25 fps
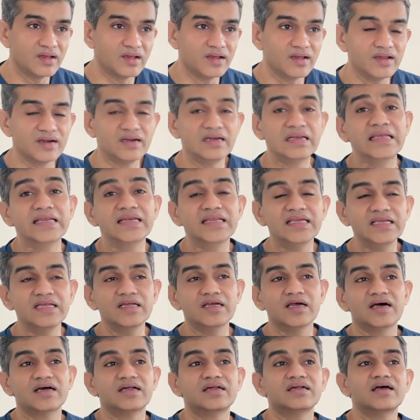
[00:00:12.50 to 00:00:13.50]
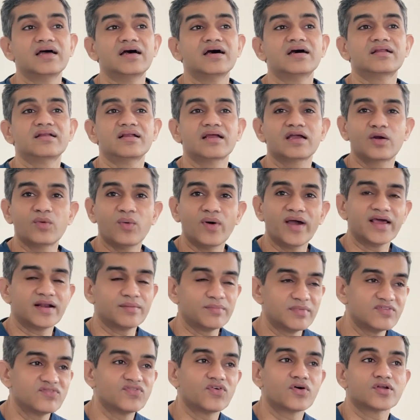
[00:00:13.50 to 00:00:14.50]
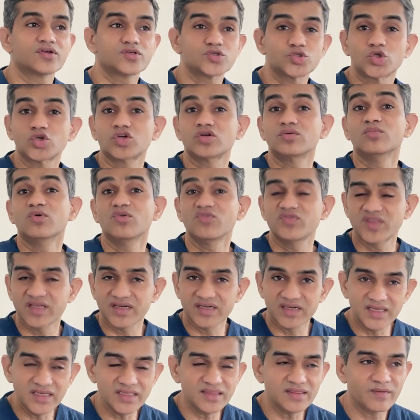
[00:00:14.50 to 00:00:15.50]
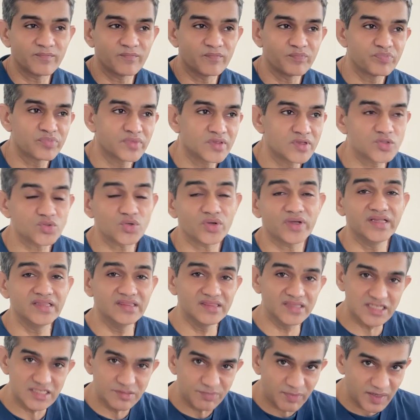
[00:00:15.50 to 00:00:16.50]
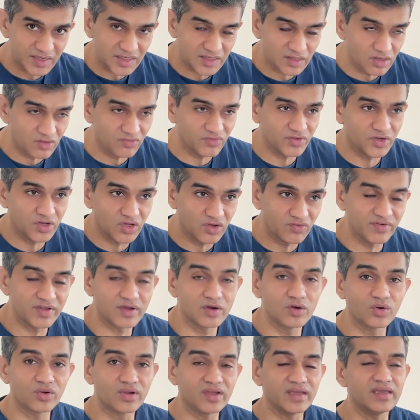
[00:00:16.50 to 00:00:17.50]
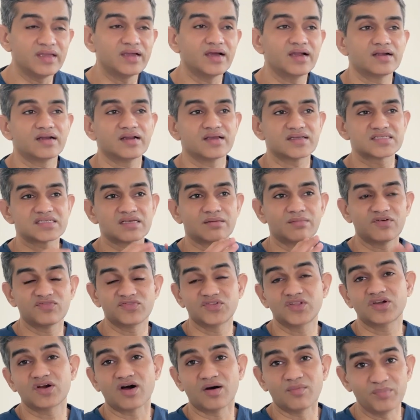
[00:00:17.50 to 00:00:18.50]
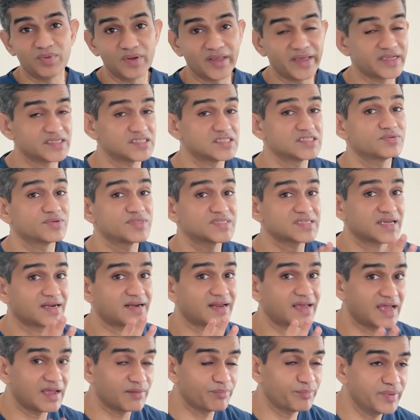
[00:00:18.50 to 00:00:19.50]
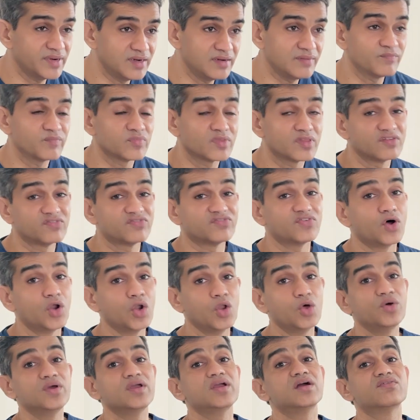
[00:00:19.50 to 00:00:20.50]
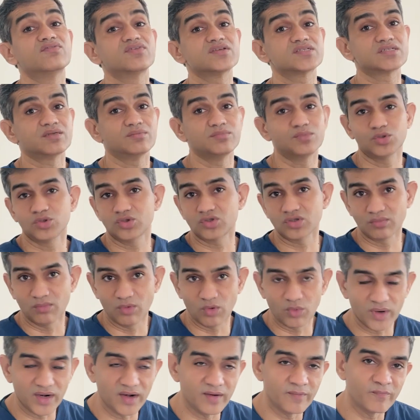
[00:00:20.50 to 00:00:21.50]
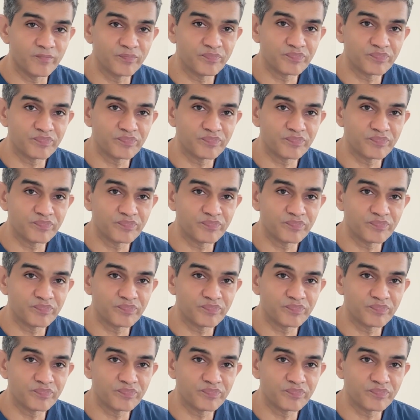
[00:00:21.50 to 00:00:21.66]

leading a requirement for us to remove the teeth. So in this particular video, we are looking at some of the complications which can happen following a wisdom tooth removal.